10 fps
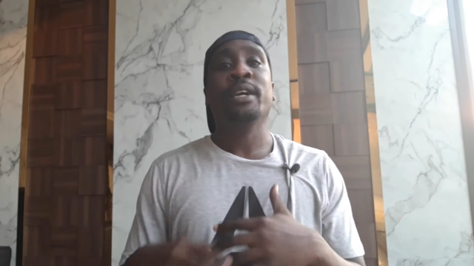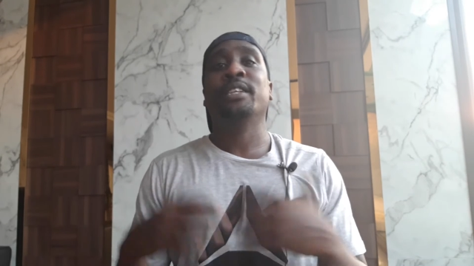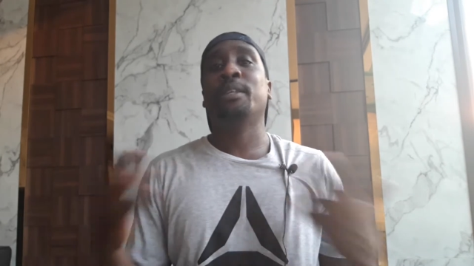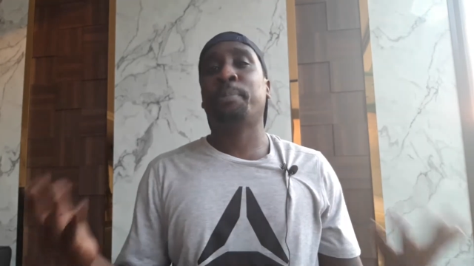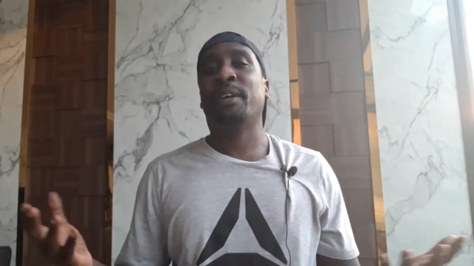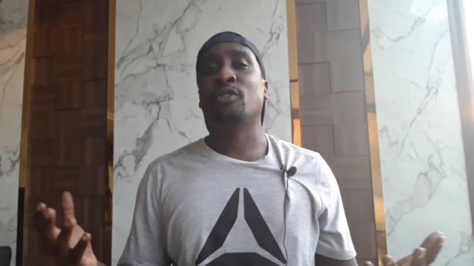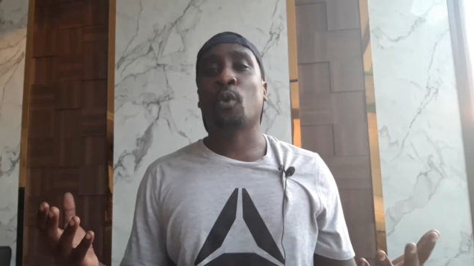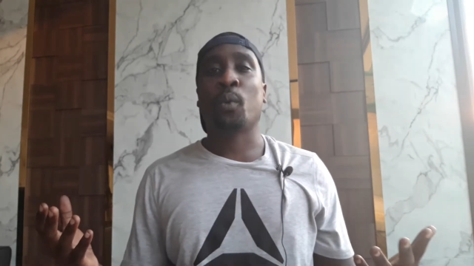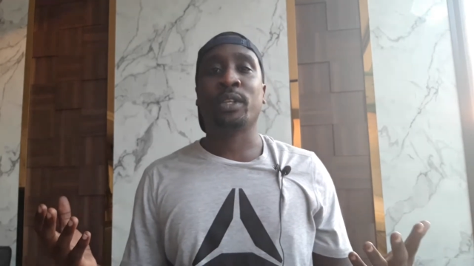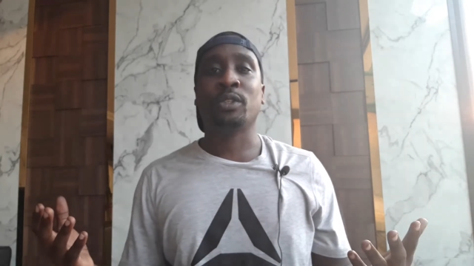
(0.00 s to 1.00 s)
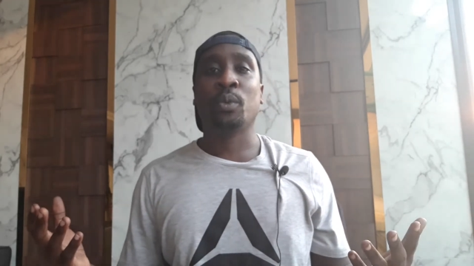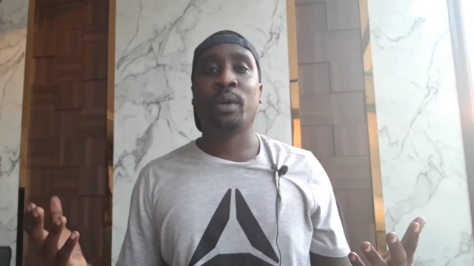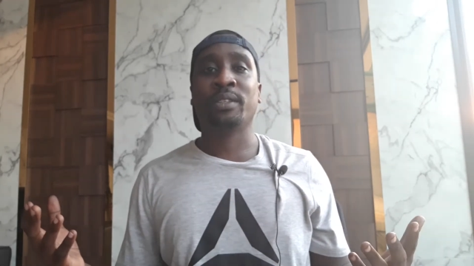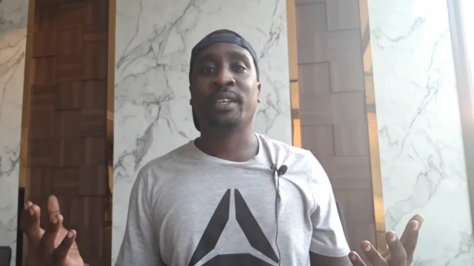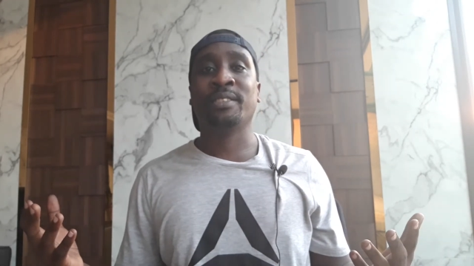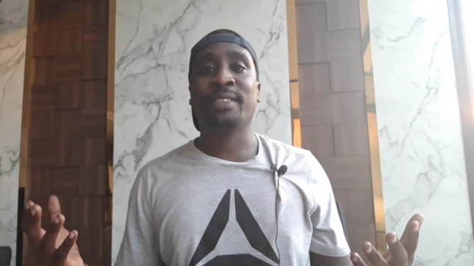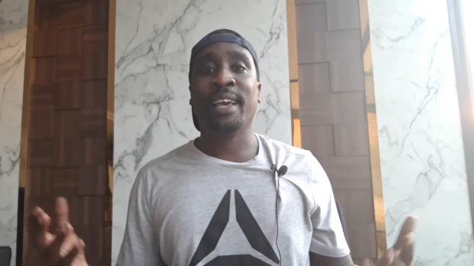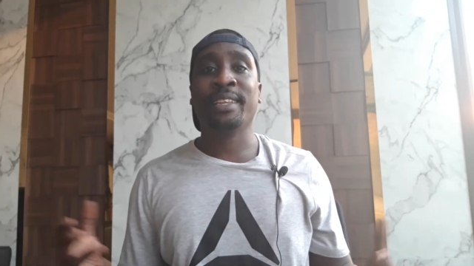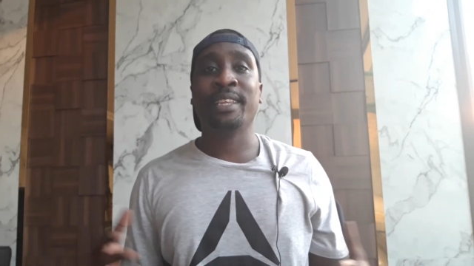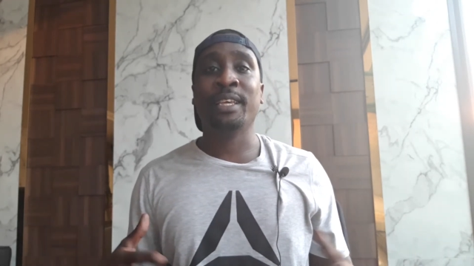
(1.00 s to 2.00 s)
It depends on what you want
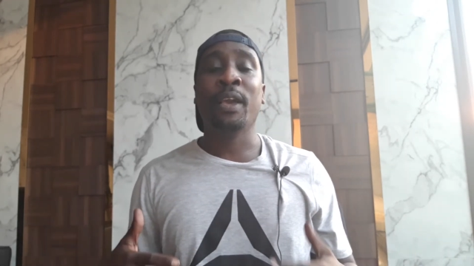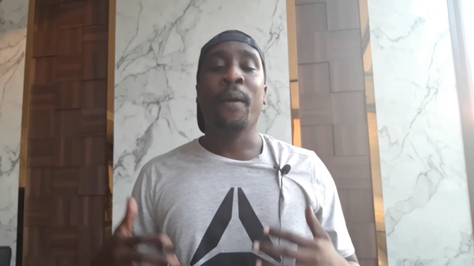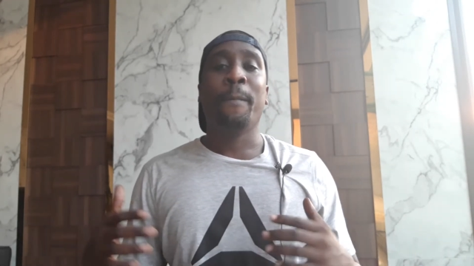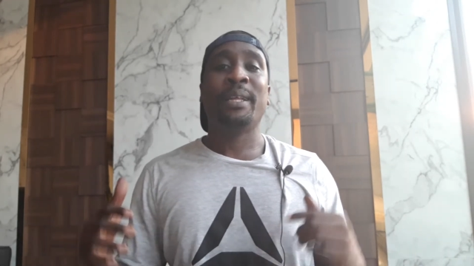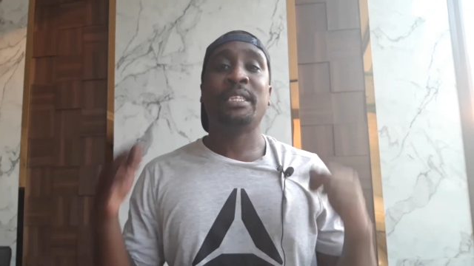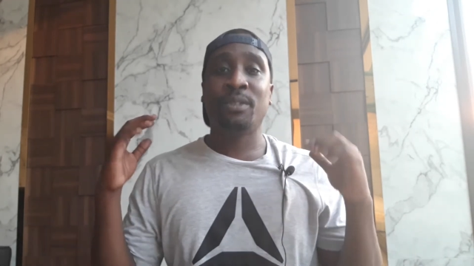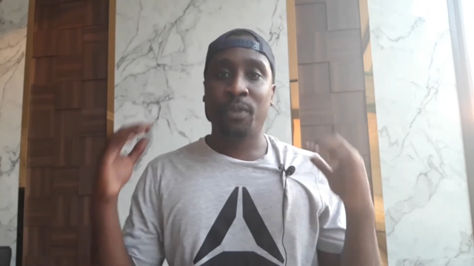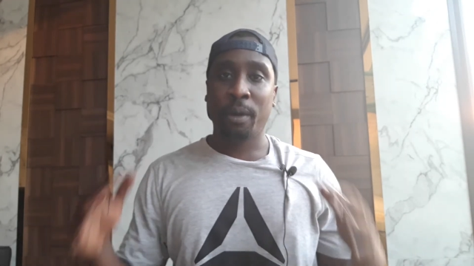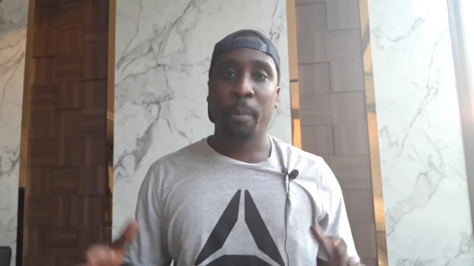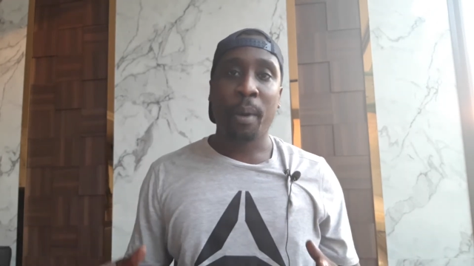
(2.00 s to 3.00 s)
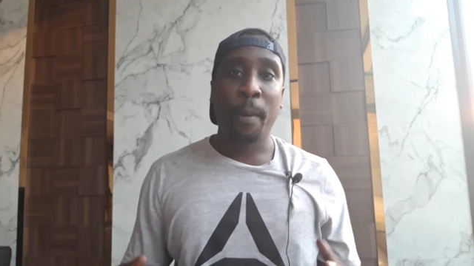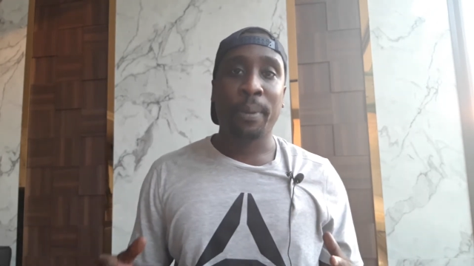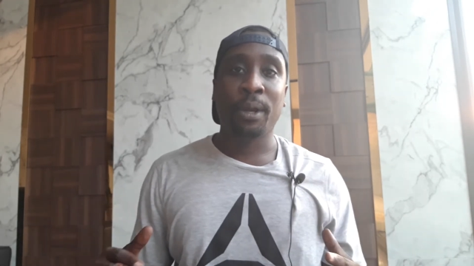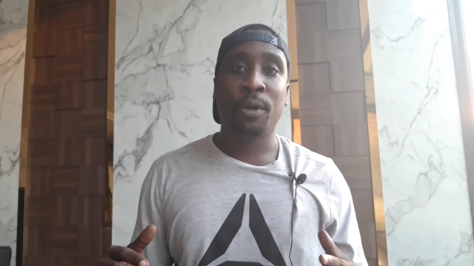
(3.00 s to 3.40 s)
exactly, but it's very popular.